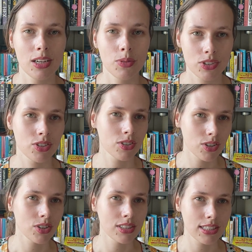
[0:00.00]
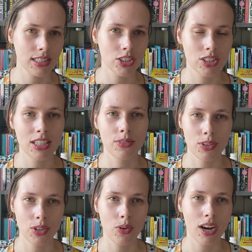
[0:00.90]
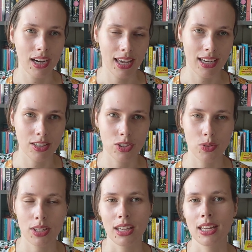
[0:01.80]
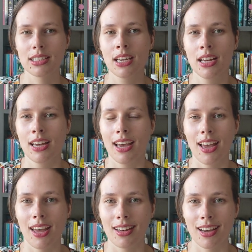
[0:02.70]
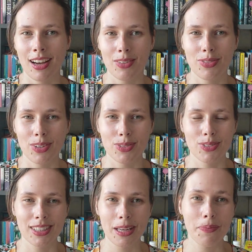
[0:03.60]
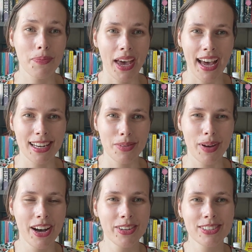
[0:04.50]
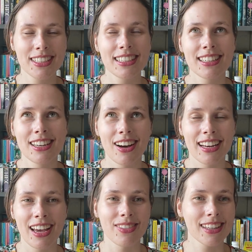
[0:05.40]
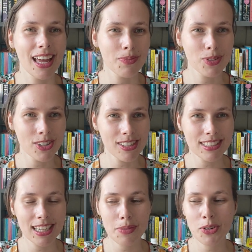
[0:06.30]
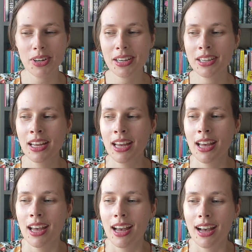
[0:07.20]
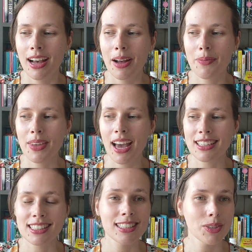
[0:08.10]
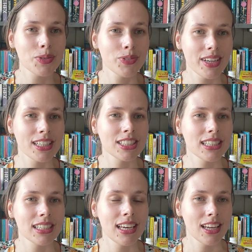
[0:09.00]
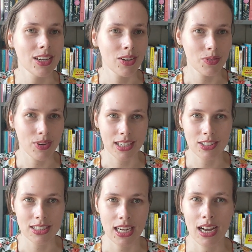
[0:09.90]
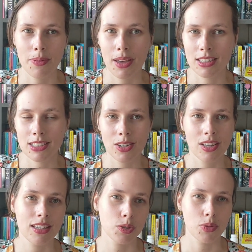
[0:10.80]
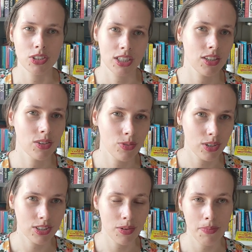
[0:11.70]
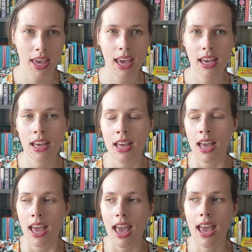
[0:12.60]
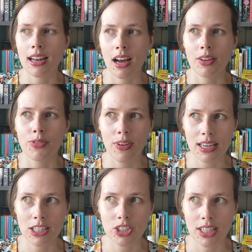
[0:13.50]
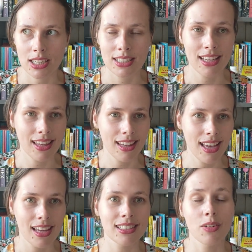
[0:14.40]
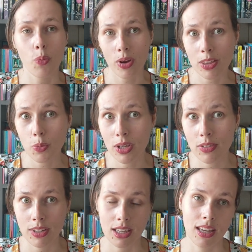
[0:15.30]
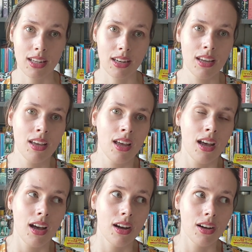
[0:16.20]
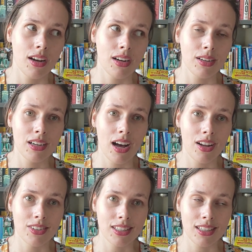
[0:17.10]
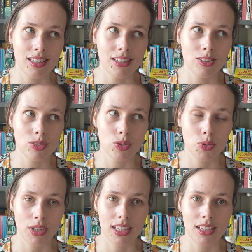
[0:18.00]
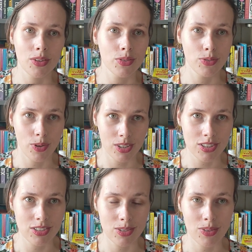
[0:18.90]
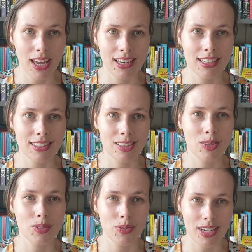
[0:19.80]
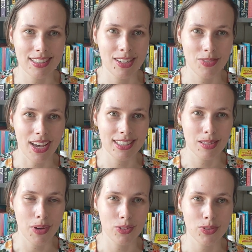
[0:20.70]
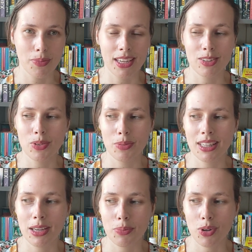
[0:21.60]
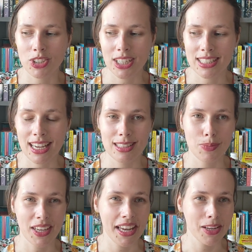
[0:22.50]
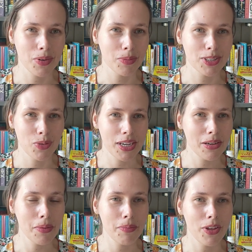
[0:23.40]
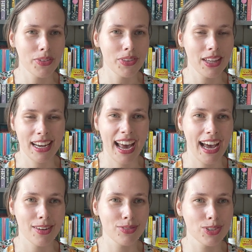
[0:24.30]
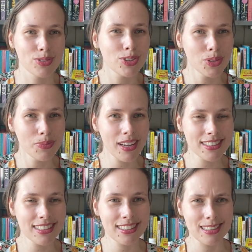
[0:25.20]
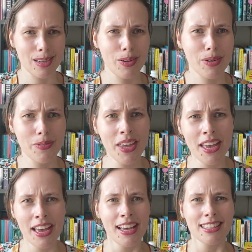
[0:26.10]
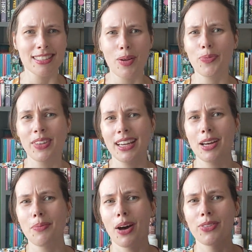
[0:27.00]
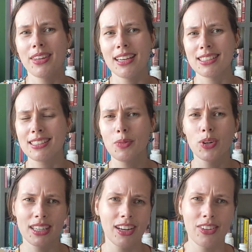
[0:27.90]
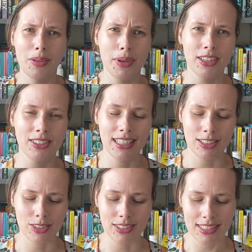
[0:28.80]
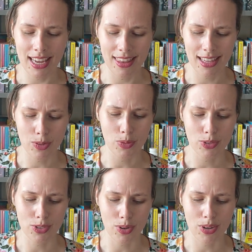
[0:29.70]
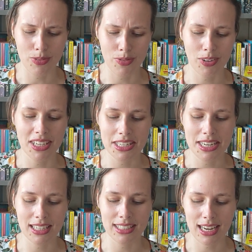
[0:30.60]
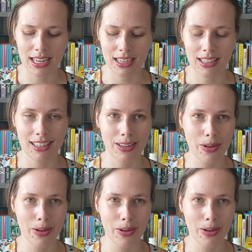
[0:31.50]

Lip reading: was just a good decision, even though I hated doing it and I felt really bad about not having that progress anymore. I still finished it in record time. I started this project on the 1st of May and I finished it in the end with weaving in on the 21st. So that is a crazy fast amount for me. Normally a project takes me anywhere between a month and a half to 2 months. So something about this, working on the bigger needles, and then also a very addicting